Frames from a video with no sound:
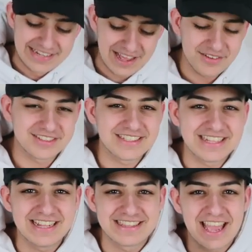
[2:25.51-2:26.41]
never
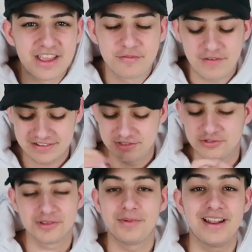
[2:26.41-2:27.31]
seen that day. In fact, he
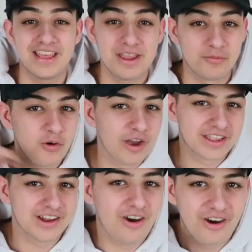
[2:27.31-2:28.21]
was talking about like him
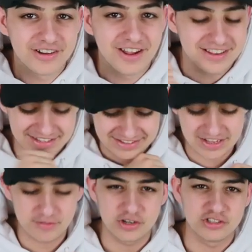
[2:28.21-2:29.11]
working hard, like he's
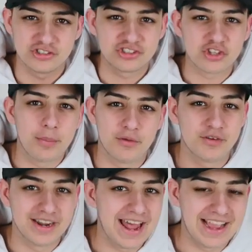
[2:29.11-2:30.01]
never gonna just stop
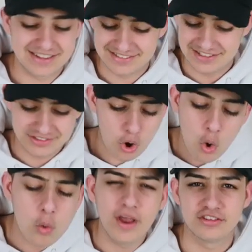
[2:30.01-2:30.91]
and relax. He's
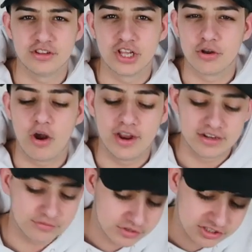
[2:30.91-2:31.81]
always on the
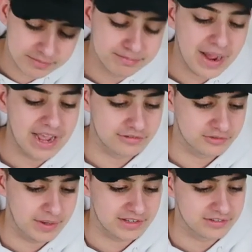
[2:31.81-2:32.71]
grind. Mad
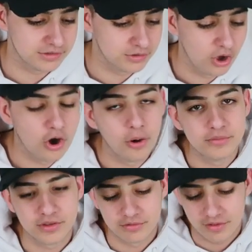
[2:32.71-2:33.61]
respect to
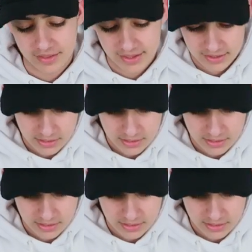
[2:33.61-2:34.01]
Hopsin right there.